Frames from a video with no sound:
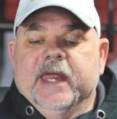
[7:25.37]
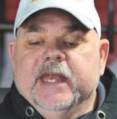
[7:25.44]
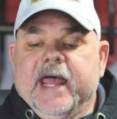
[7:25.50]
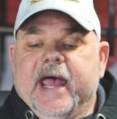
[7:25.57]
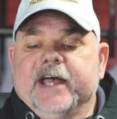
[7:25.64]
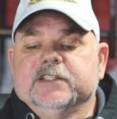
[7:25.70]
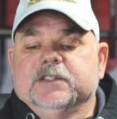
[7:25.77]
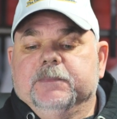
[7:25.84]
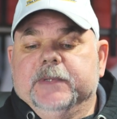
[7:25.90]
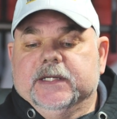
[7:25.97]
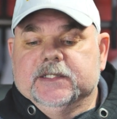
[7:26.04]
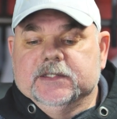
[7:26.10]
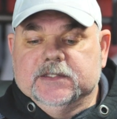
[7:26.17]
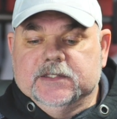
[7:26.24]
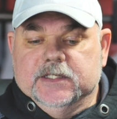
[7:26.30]
It has to be
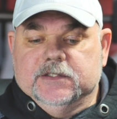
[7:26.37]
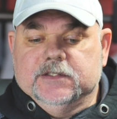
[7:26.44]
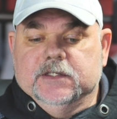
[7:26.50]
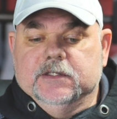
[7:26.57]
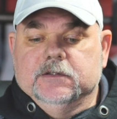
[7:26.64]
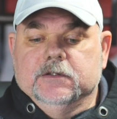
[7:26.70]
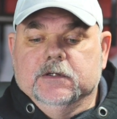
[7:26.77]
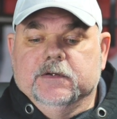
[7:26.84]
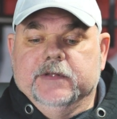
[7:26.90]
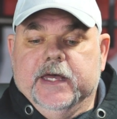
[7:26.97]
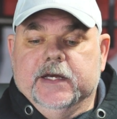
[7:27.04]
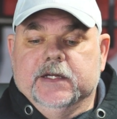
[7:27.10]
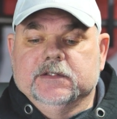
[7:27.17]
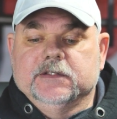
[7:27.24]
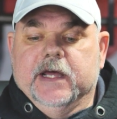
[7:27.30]
consistent during
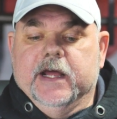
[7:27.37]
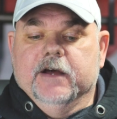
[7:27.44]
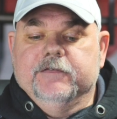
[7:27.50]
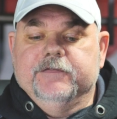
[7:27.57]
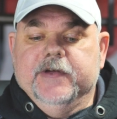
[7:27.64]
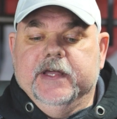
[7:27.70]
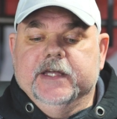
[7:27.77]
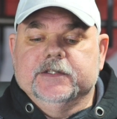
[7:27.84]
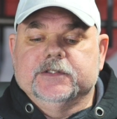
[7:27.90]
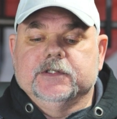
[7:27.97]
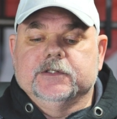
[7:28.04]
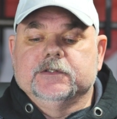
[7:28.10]
that entire phase.